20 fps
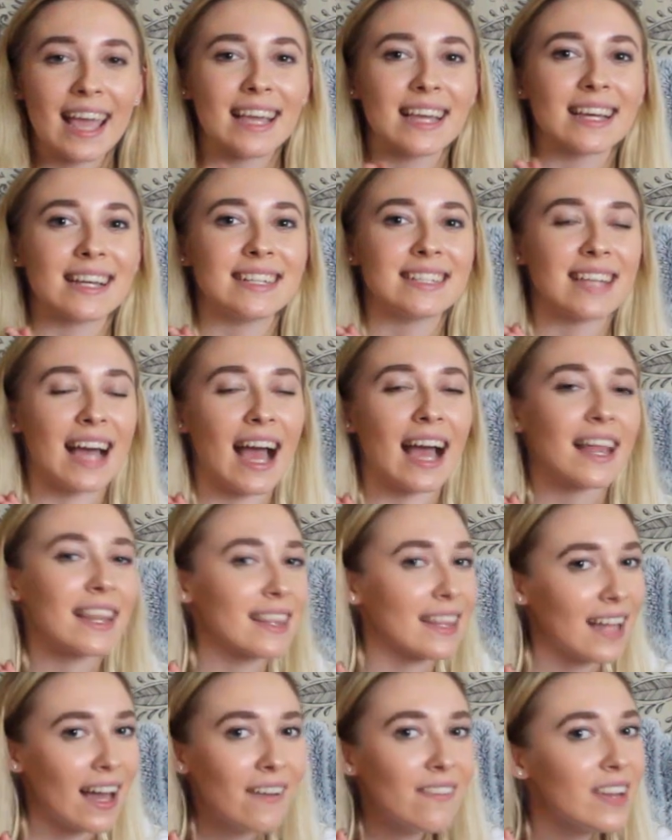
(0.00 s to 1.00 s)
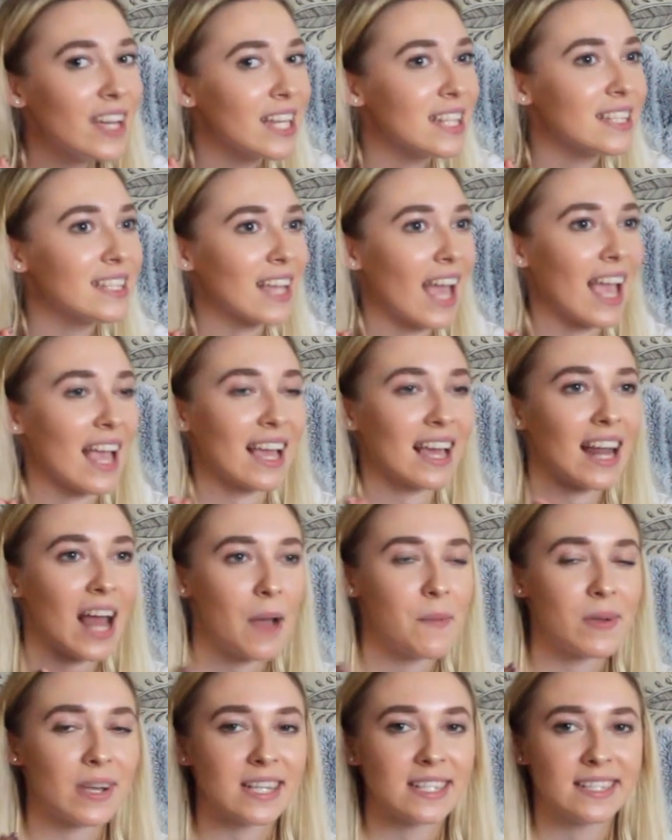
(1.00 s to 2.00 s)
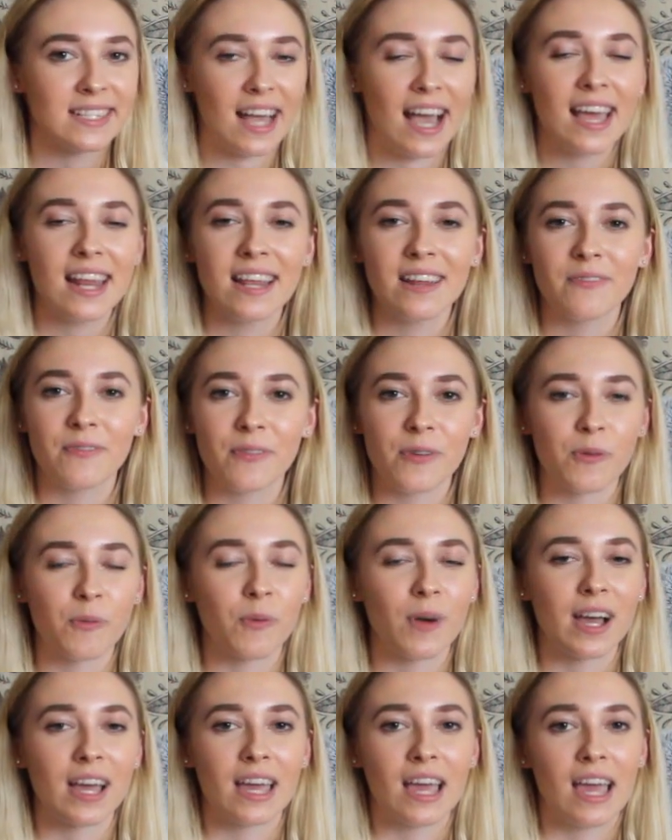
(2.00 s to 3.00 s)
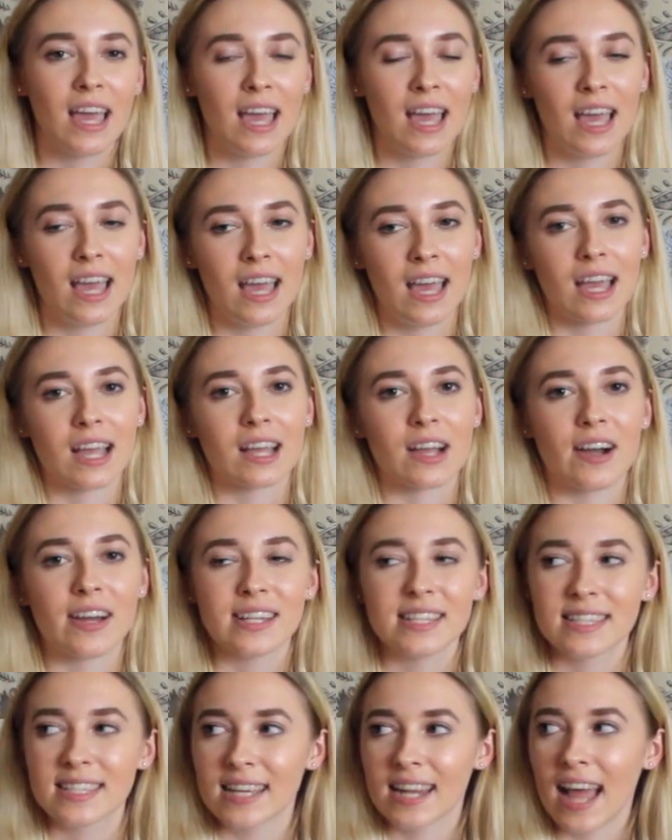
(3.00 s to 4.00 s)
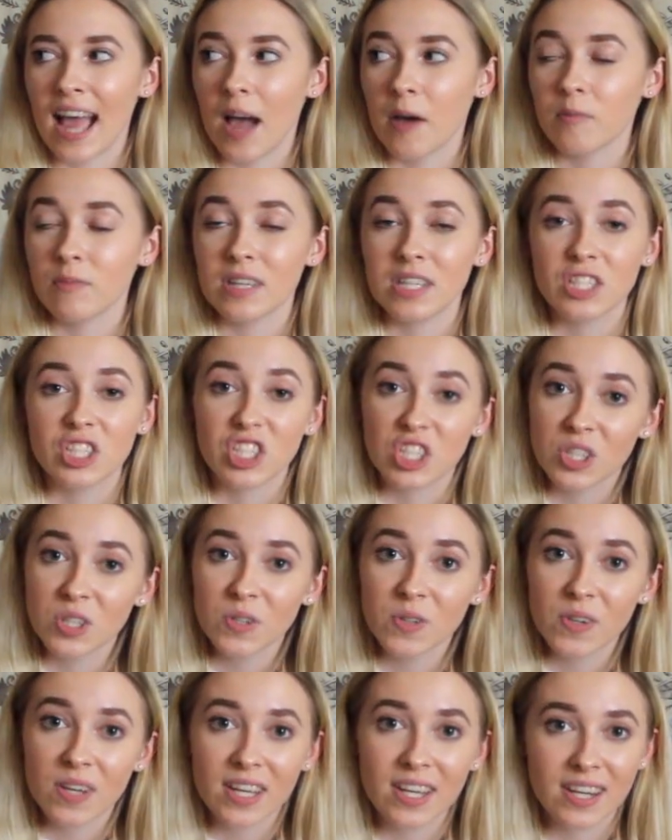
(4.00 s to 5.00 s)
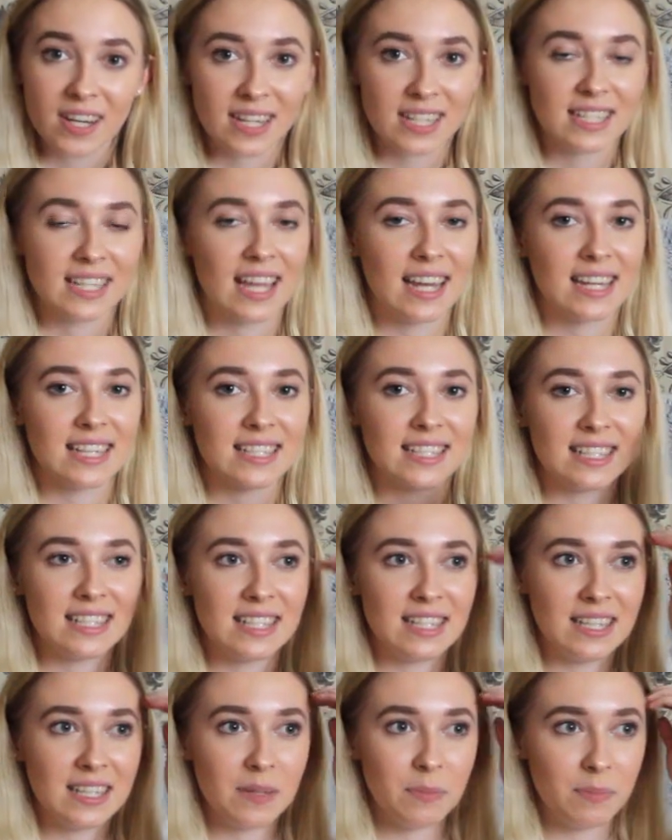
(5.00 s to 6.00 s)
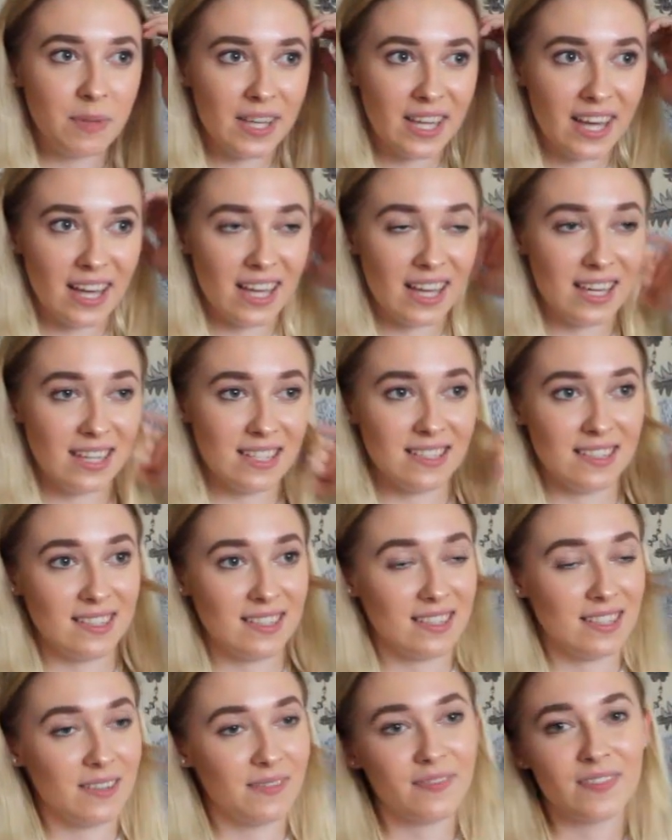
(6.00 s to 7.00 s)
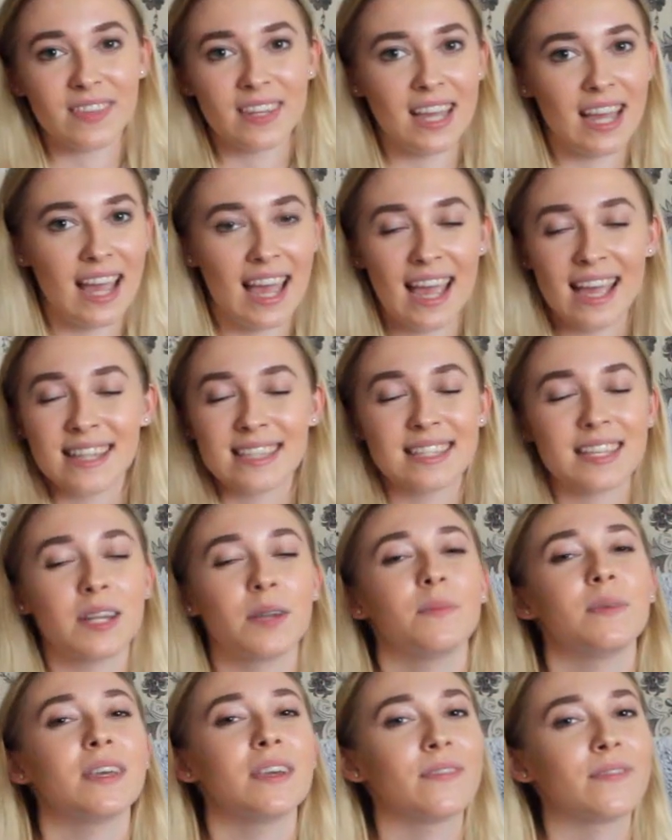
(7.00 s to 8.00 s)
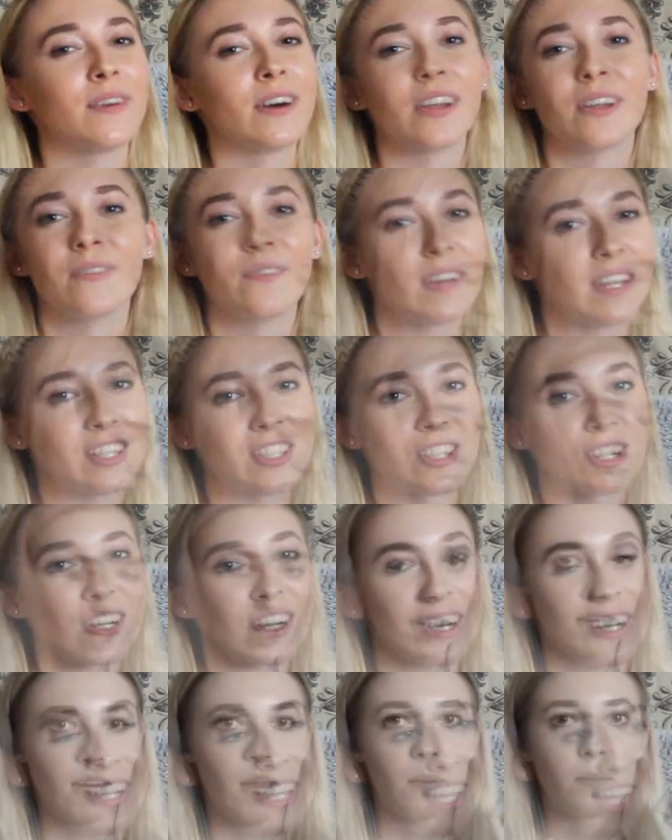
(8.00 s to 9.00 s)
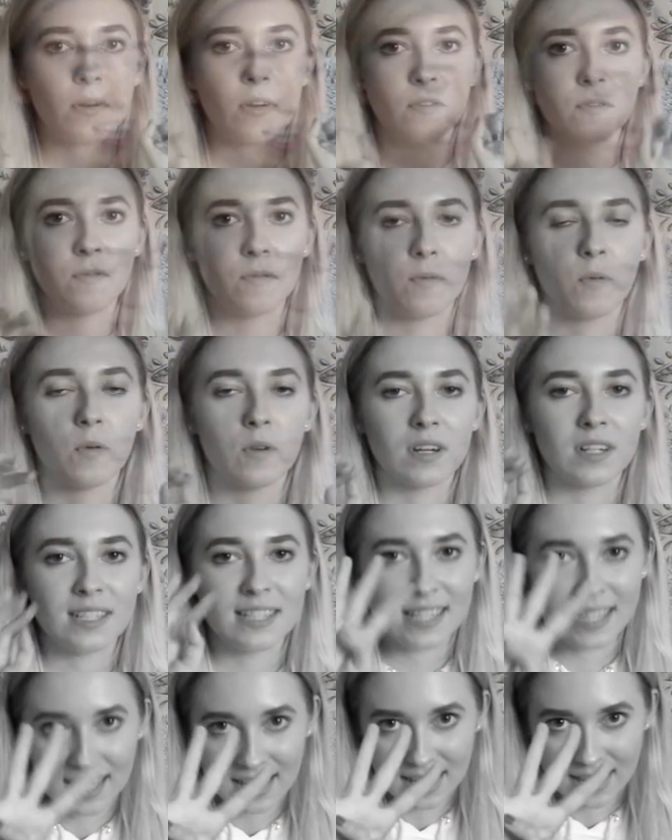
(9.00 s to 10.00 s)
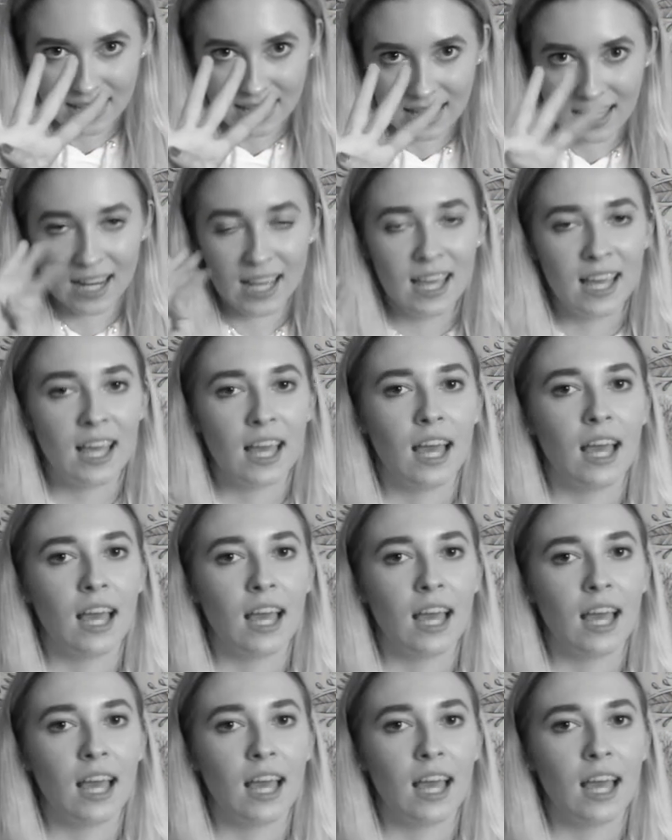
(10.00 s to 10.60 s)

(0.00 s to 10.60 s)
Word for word: and I love it, and I'm excited for what God is gonna have me do here in Tennessee because it's gonna be a fun adventure. Number fourteen,